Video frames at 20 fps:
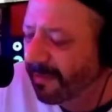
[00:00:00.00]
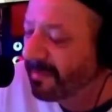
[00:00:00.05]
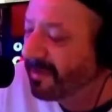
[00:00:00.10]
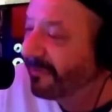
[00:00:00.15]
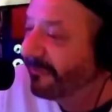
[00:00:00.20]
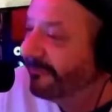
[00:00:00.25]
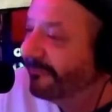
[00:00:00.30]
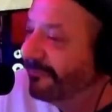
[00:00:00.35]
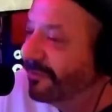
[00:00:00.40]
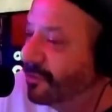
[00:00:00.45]
How
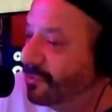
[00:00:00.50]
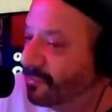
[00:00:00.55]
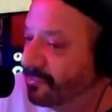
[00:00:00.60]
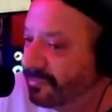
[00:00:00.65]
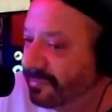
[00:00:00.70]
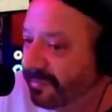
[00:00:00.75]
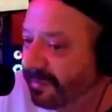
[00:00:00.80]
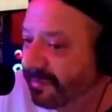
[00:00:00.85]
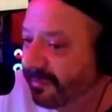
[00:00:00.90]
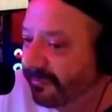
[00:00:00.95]
about a
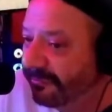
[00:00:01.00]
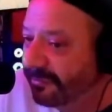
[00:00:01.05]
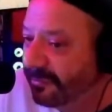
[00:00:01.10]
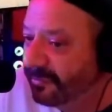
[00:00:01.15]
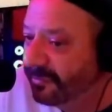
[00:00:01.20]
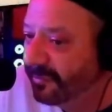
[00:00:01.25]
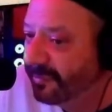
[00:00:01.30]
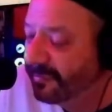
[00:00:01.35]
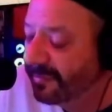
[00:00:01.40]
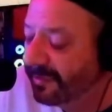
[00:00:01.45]
foon? A
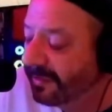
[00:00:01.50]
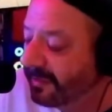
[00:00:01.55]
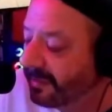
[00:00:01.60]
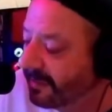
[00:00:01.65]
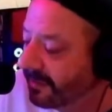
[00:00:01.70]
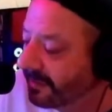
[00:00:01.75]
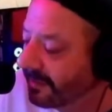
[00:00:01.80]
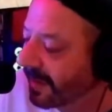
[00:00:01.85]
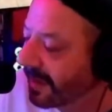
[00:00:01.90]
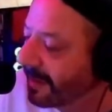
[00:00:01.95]
foon would be,
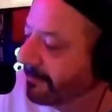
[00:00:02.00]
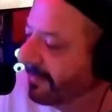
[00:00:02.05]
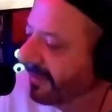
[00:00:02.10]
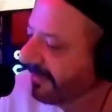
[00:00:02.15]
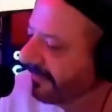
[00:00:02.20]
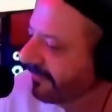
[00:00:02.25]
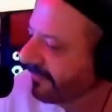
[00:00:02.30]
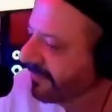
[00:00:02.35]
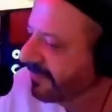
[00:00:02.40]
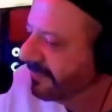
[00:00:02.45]
like a
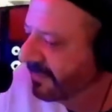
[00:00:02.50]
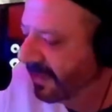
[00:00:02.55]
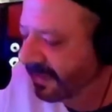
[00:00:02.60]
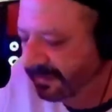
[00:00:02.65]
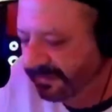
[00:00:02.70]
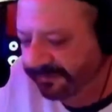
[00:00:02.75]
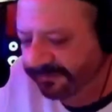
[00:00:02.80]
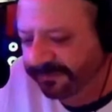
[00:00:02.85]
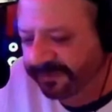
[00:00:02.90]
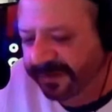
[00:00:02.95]
buffoon,
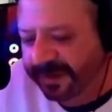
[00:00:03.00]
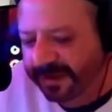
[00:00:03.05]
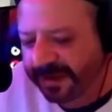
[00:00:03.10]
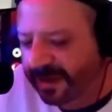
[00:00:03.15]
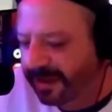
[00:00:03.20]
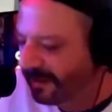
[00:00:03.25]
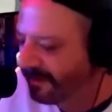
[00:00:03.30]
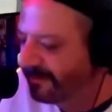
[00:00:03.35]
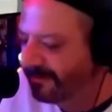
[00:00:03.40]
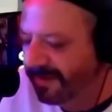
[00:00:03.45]
like the
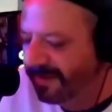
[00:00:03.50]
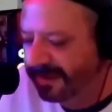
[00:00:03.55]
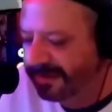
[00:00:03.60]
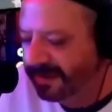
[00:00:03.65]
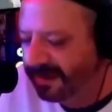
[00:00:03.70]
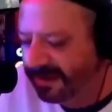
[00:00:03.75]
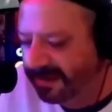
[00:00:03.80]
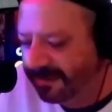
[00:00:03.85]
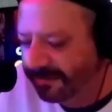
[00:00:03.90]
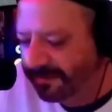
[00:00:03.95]
friggin' guy who
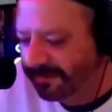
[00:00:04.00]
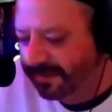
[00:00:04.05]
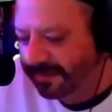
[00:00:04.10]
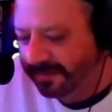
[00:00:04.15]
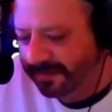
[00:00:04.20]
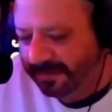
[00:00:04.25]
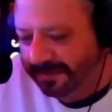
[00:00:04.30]
made that up.